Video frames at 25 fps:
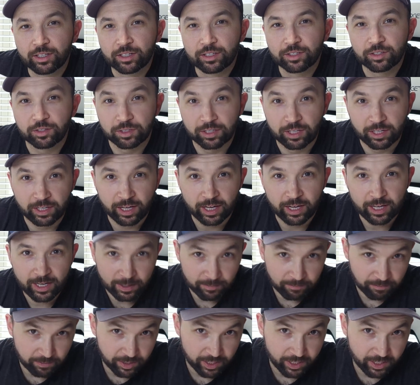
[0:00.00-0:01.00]
So today
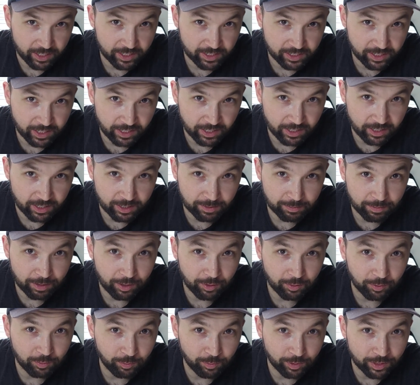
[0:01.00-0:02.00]
I'm very excited
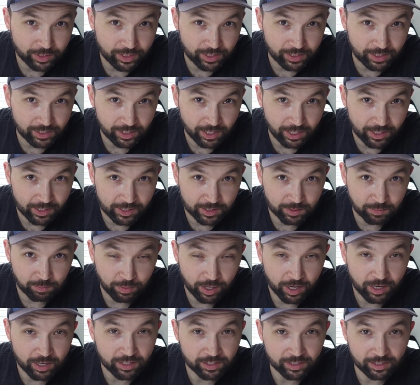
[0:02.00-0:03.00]
about what's inside this
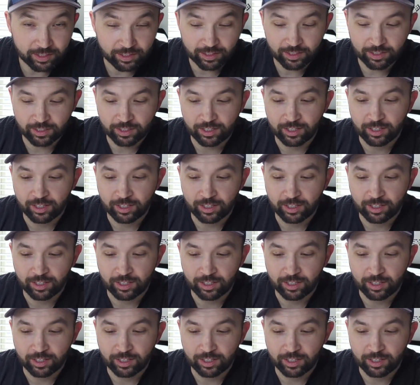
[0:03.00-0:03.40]
box.